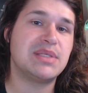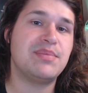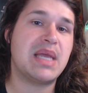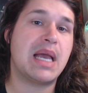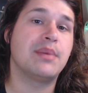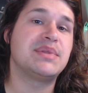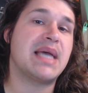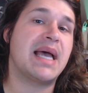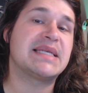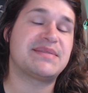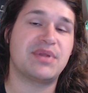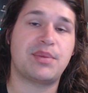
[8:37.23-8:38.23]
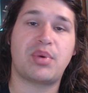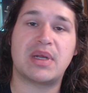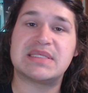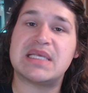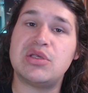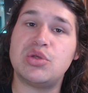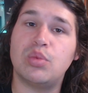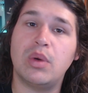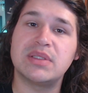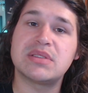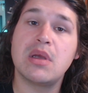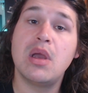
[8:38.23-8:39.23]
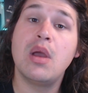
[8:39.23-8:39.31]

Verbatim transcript: be able to ask for the price that you want,